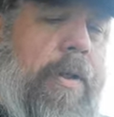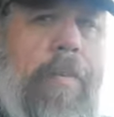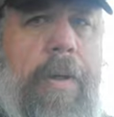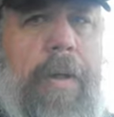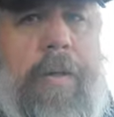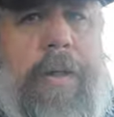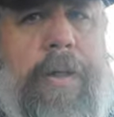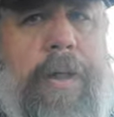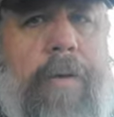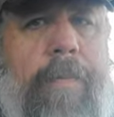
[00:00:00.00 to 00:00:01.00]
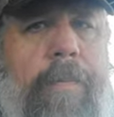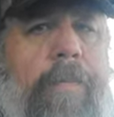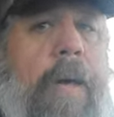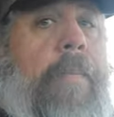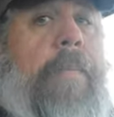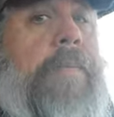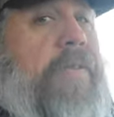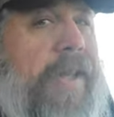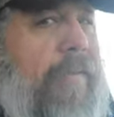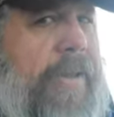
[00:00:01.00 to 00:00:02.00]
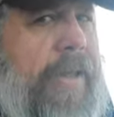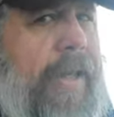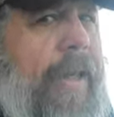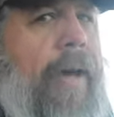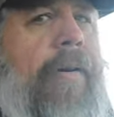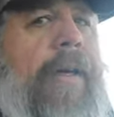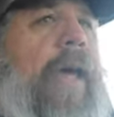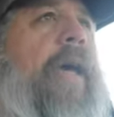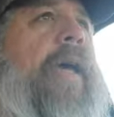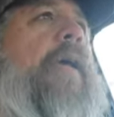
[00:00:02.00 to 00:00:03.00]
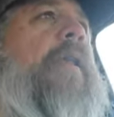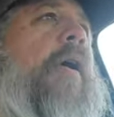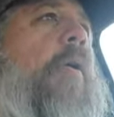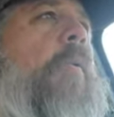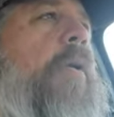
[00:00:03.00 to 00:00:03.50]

coming in. Good deal. I'm up to 17 now. Yay, the whole